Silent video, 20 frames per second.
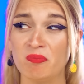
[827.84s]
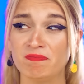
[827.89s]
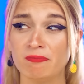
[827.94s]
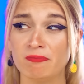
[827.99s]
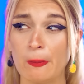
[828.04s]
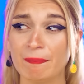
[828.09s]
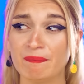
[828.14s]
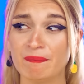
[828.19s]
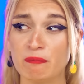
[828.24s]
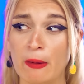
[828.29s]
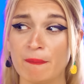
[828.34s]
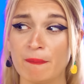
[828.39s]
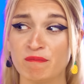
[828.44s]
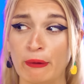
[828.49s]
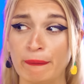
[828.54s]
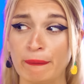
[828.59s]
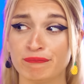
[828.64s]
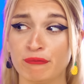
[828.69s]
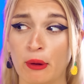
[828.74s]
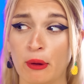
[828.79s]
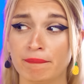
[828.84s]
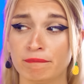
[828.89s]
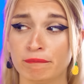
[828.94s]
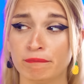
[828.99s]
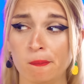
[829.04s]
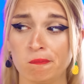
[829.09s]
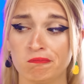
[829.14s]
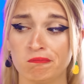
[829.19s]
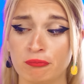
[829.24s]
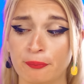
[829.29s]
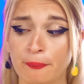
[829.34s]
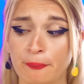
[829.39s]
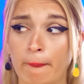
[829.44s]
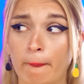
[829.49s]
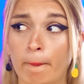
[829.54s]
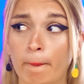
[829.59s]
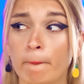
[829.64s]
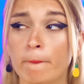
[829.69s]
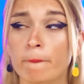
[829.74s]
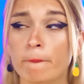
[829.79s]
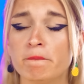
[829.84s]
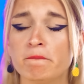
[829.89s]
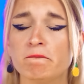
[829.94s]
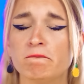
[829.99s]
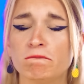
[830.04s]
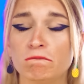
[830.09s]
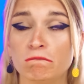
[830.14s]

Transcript: Wow, Mary makes it look so good. I want some